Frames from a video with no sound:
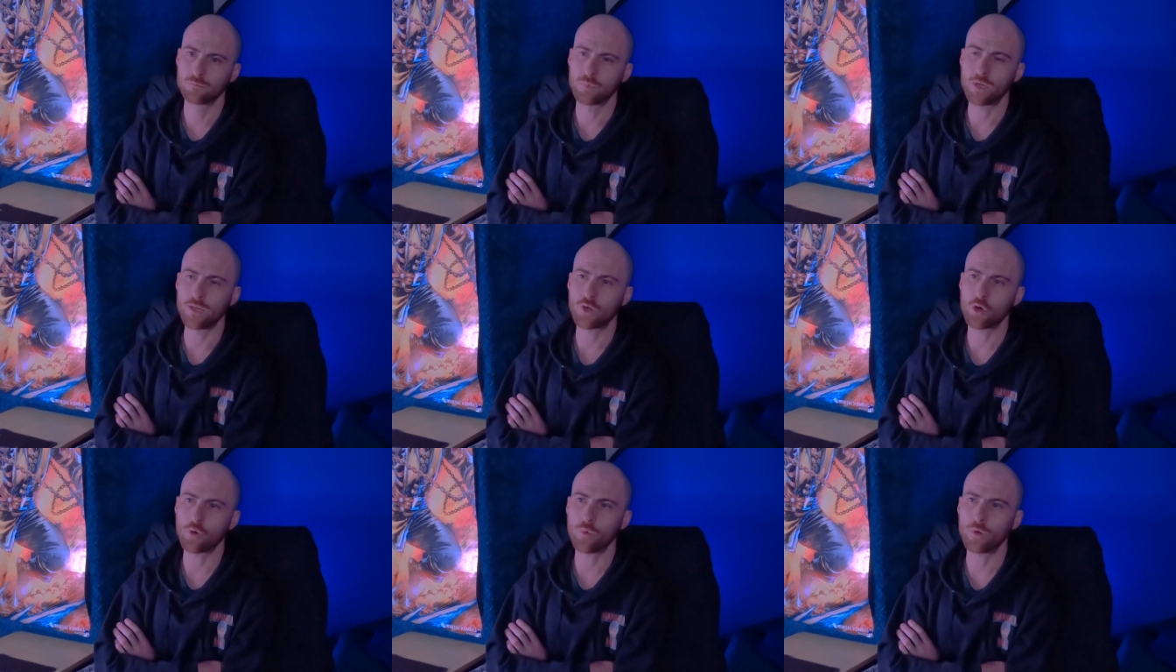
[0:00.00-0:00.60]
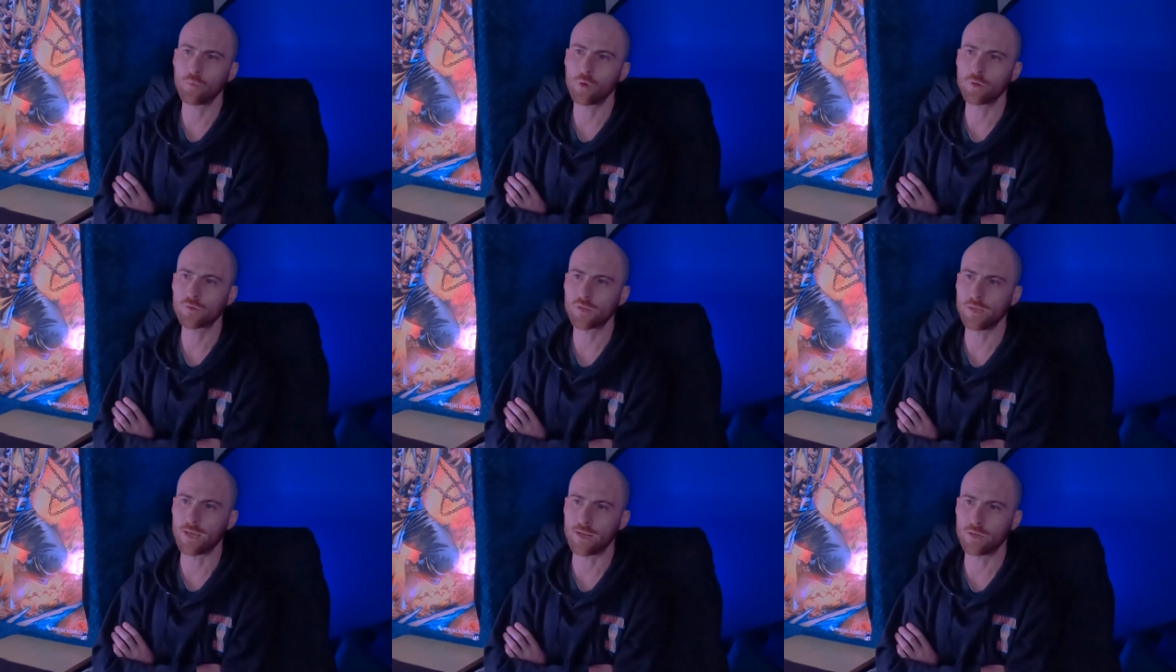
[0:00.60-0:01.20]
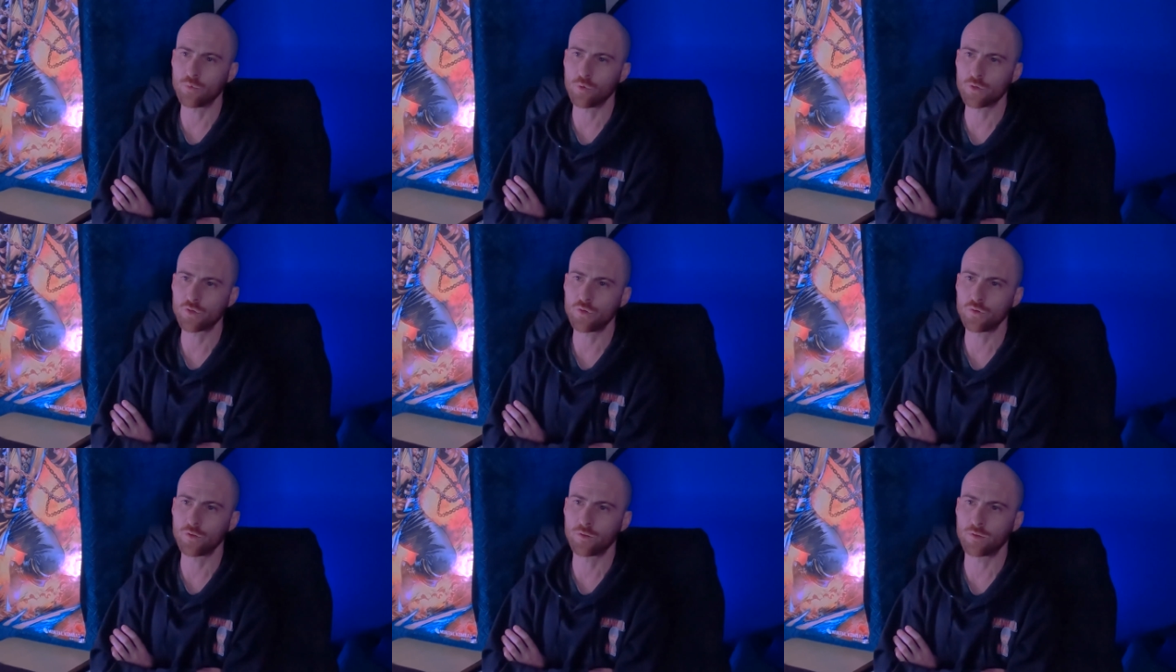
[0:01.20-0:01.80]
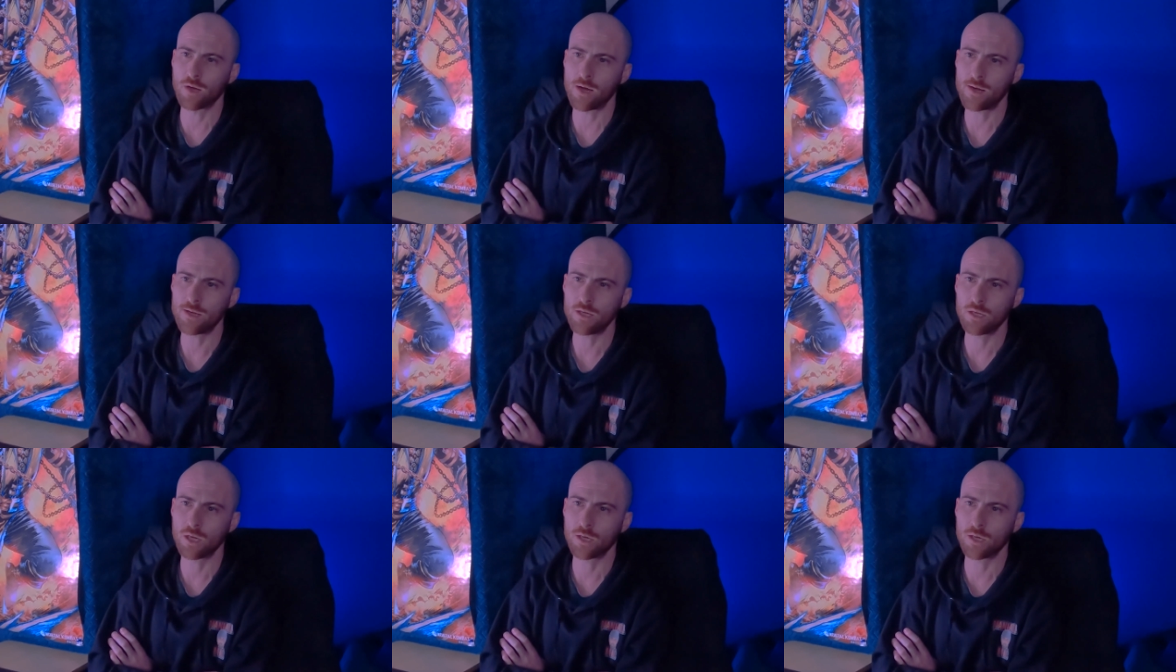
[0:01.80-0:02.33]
Well, he got what he wants in the end. He wants you to die?